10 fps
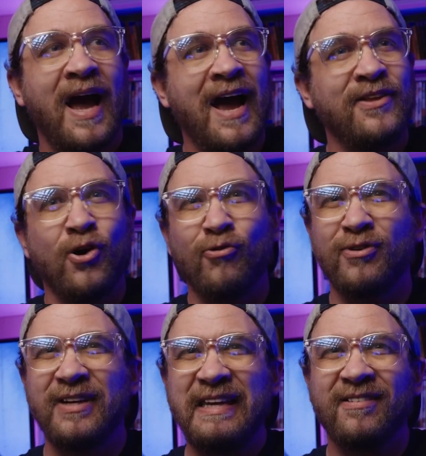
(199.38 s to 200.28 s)
I don't
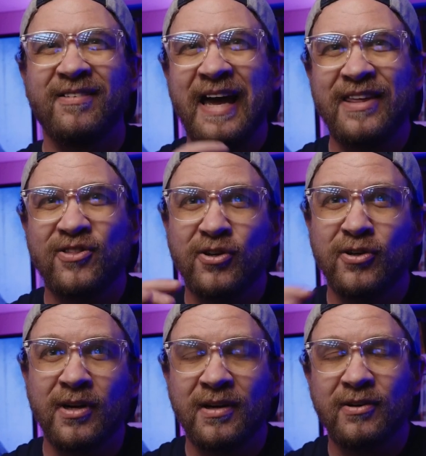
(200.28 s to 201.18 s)
really like
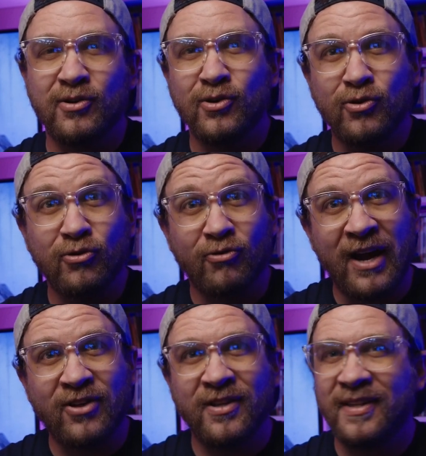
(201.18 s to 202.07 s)
the new
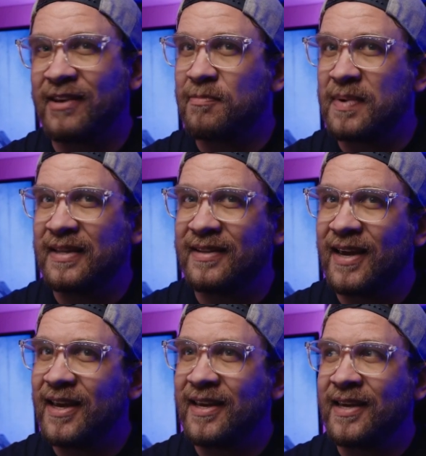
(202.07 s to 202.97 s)
direction they've been
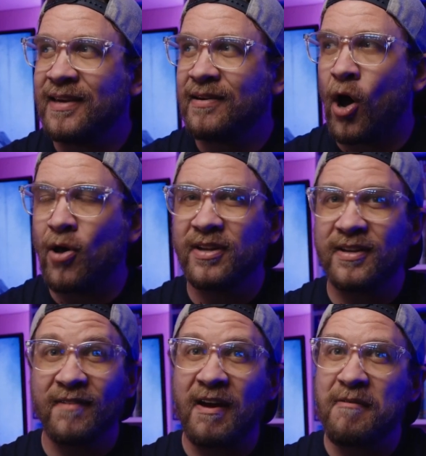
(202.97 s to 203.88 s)
taking. All the
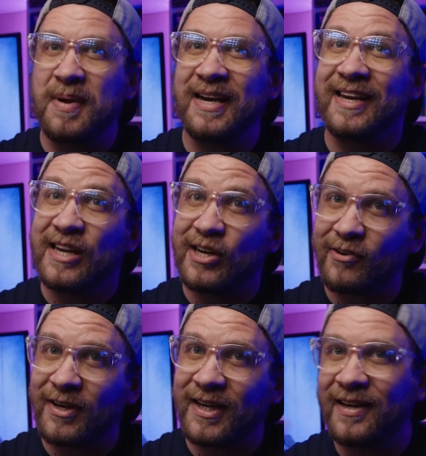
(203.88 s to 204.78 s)
stuff I've been
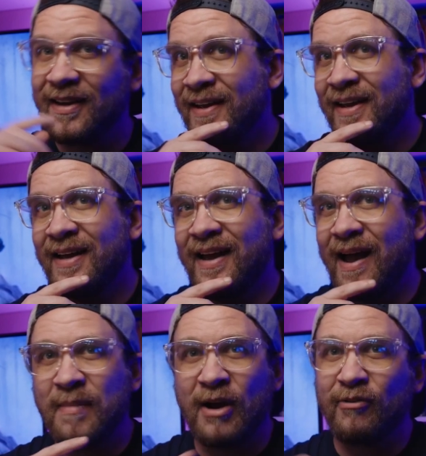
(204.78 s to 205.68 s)
hearing,
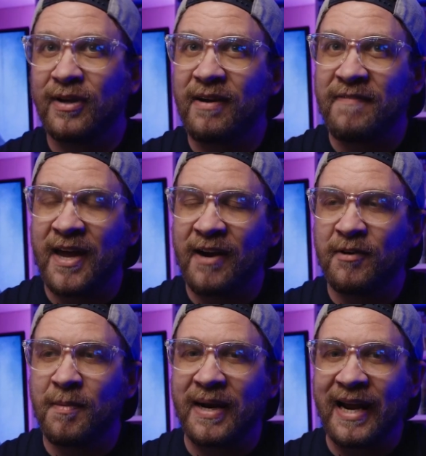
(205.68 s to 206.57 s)
I'm not really a fan of
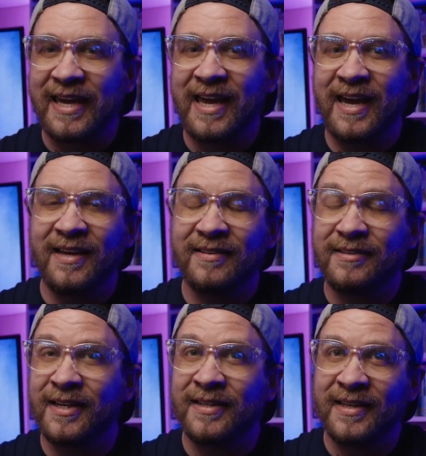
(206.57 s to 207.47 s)
it, but I can't
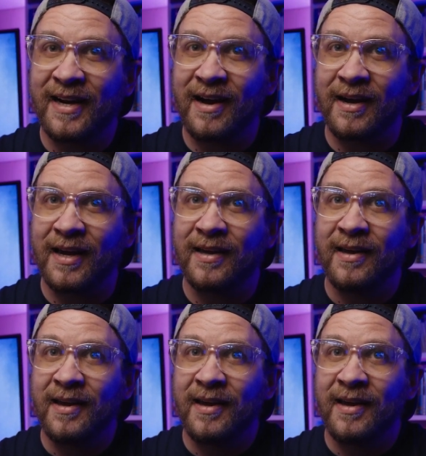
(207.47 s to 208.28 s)
deny